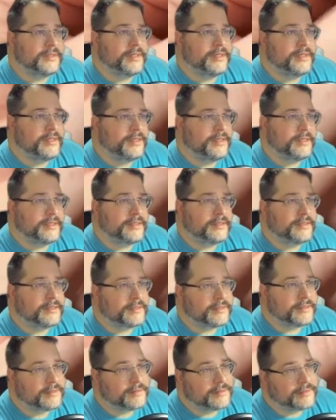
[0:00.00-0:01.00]

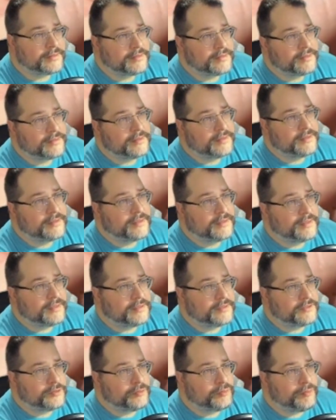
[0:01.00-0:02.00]
And
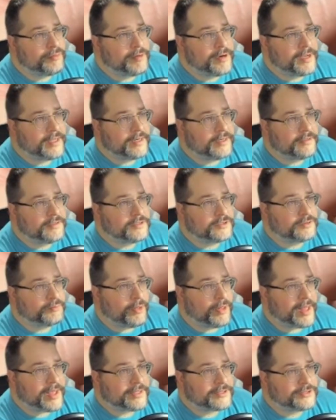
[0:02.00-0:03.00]
Superman in his
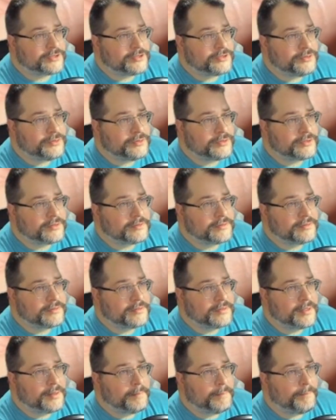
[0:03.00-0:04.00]
black suit
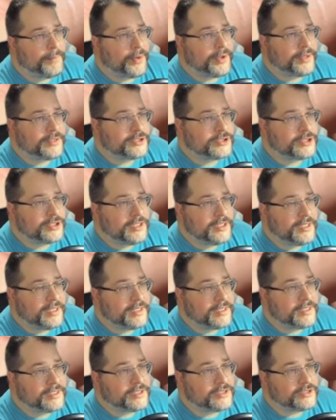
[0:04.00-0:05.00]

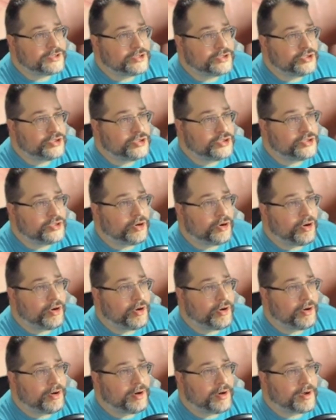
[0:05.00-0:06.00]
punching his
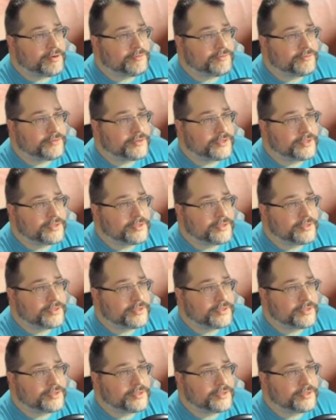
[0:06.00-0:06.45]
jaw off.